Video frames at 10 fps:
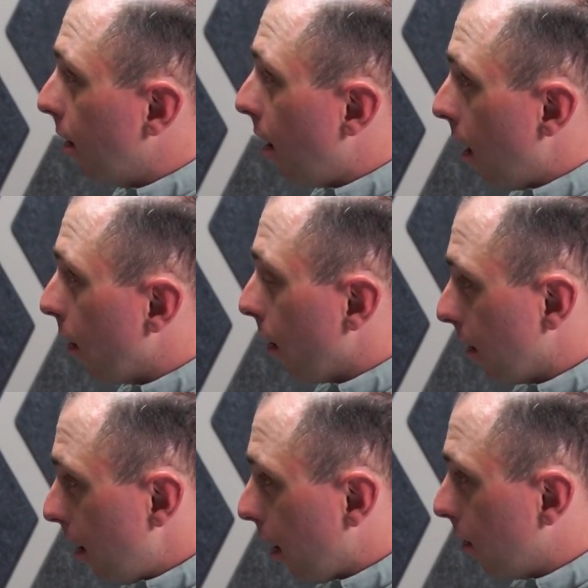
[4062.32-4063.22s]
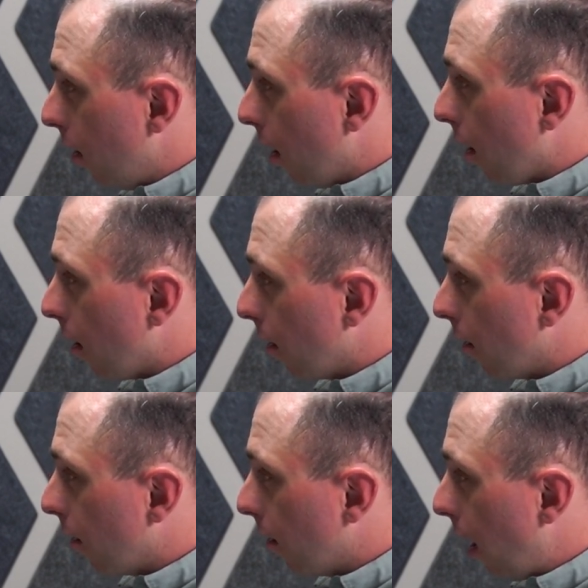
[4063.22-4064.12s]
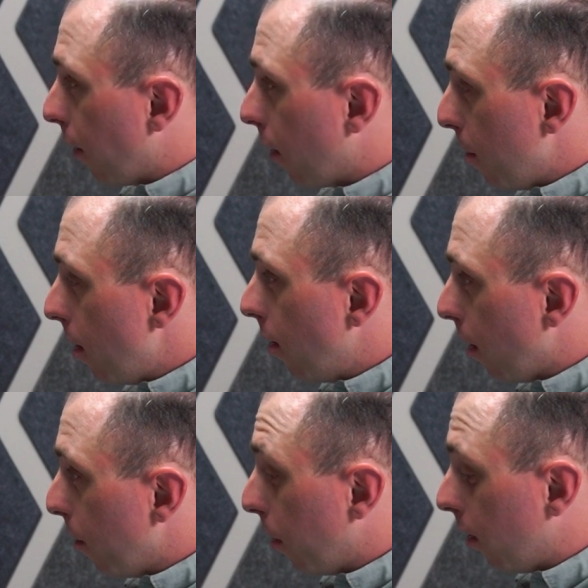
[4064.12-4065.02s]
Congress next year after the midterms,